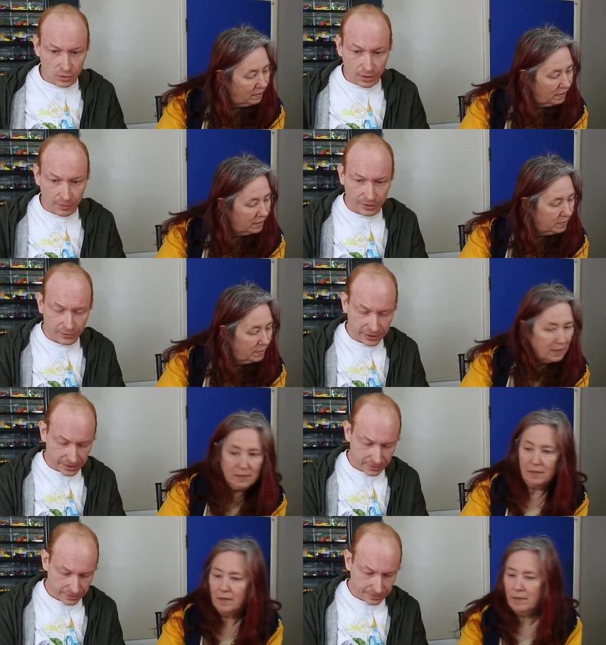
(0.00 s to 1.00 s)
Speaker 1: doing quite well, really.
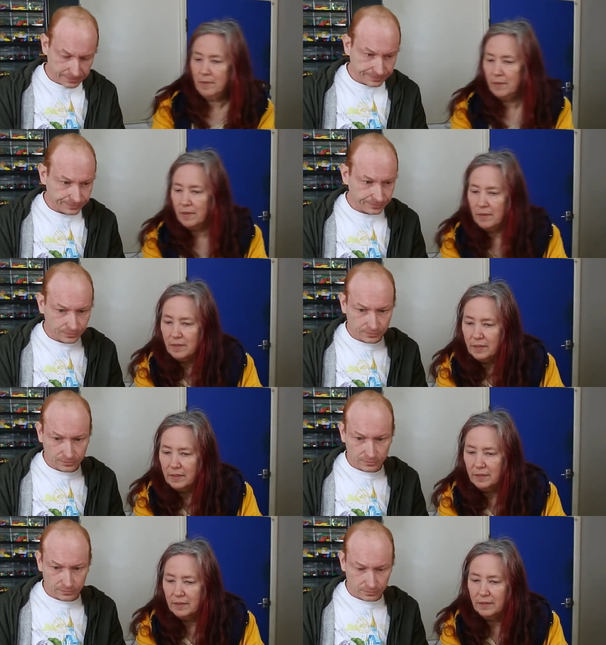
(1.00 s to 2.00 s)
Speaker 2: We Right.
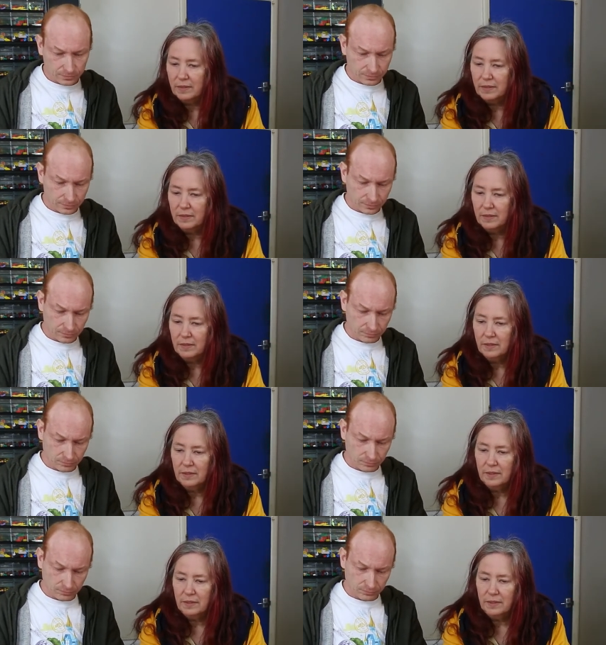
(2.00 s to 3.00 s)

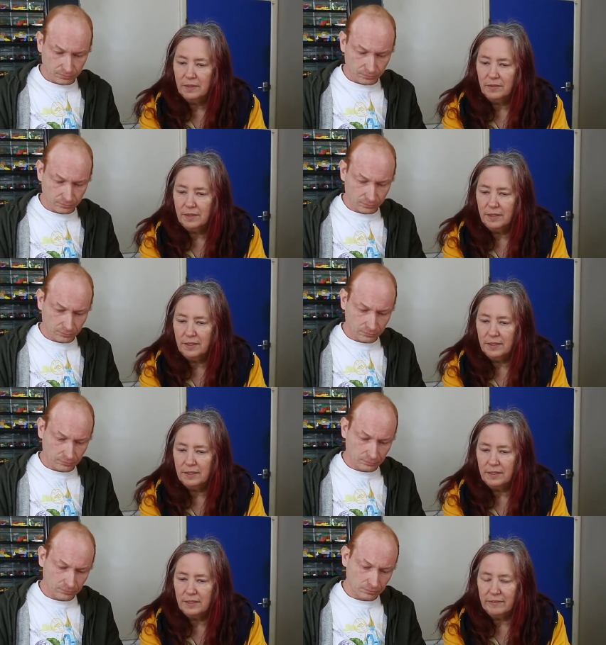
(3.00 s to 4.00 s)
Three,
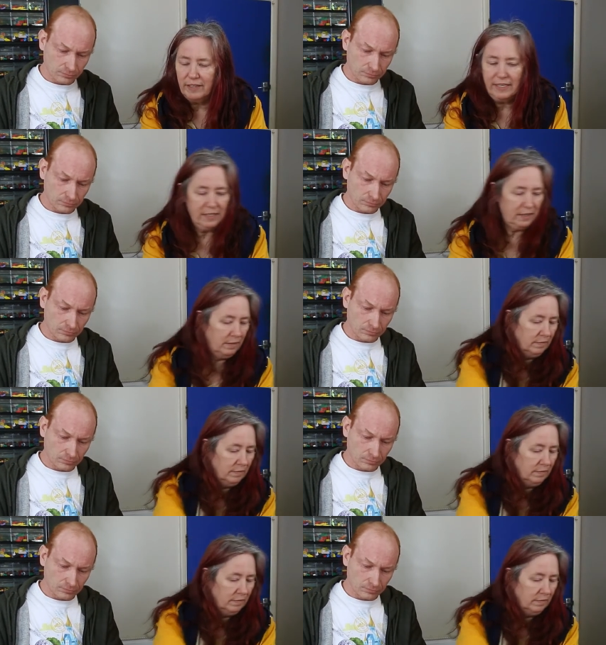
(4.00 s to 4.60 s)
six, seven, eight.